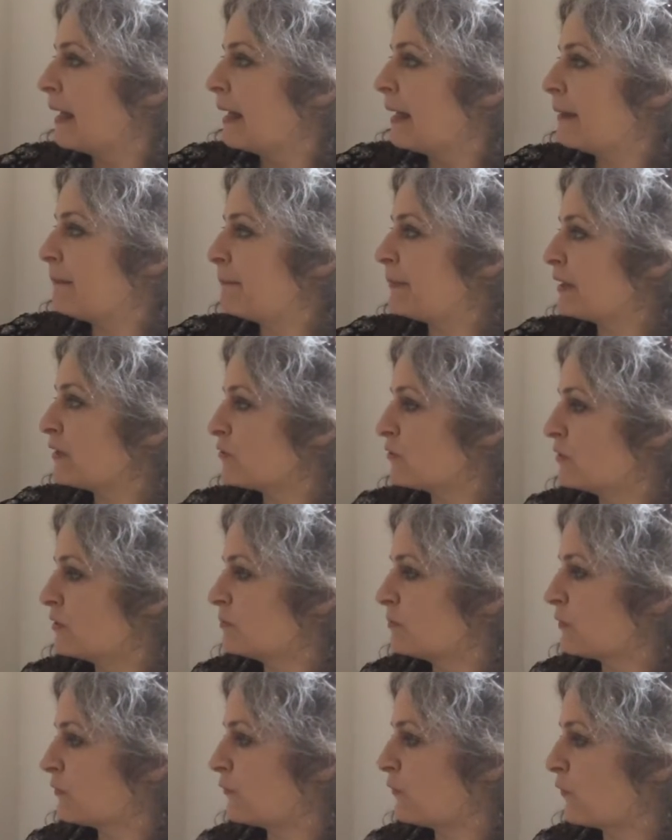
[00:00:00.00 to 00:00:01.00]
In picture
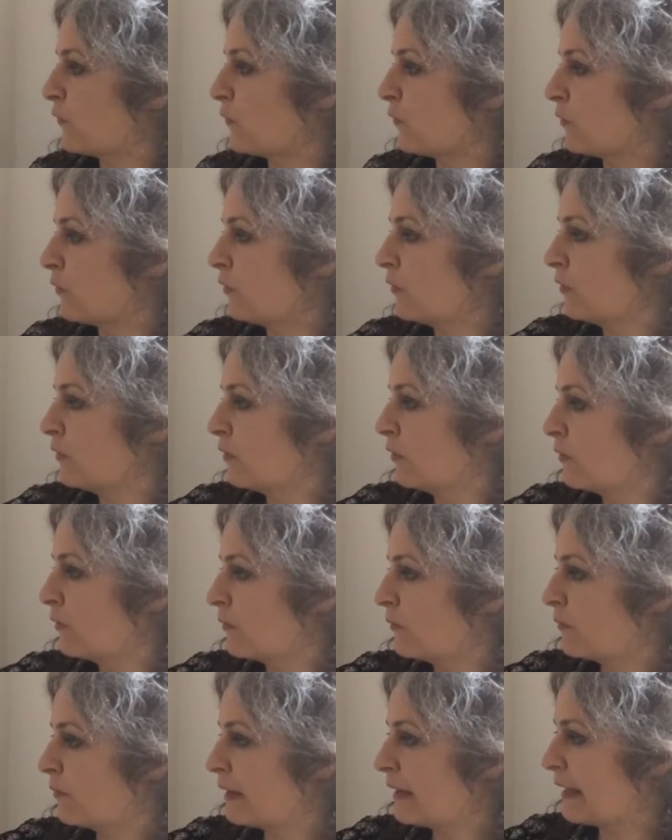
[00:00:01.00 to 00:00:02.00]
number four,
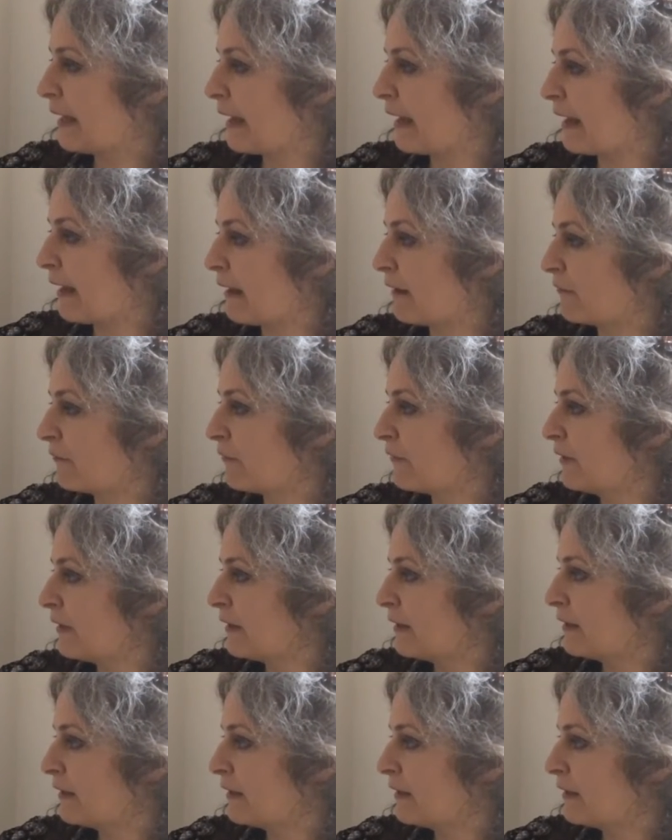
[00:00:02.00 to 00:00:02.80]
we have